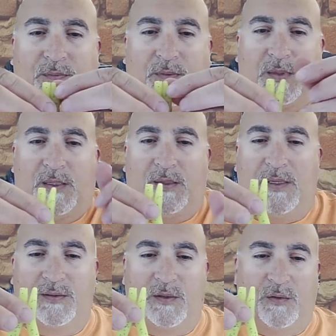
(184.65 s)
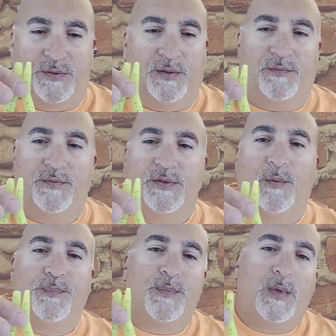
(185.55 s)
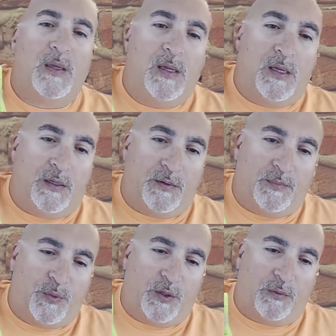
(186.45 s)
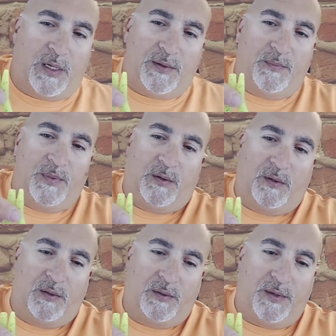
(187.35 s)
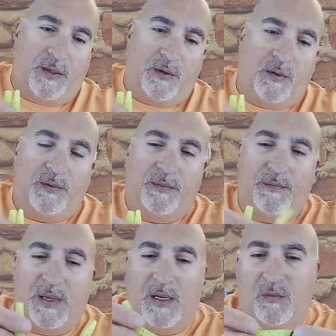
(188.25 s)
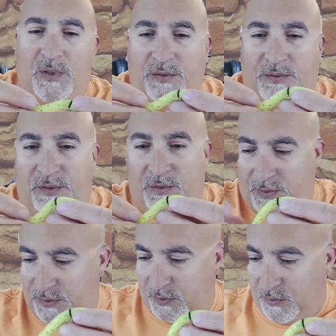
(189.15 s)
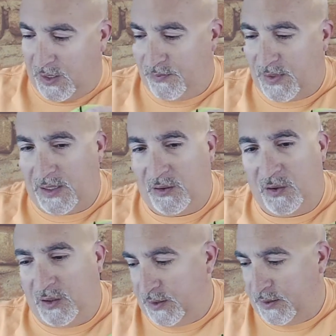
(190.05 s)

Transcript: And that's close enough. So put it right in the middle there. Now what you'll do is you'll grab that hook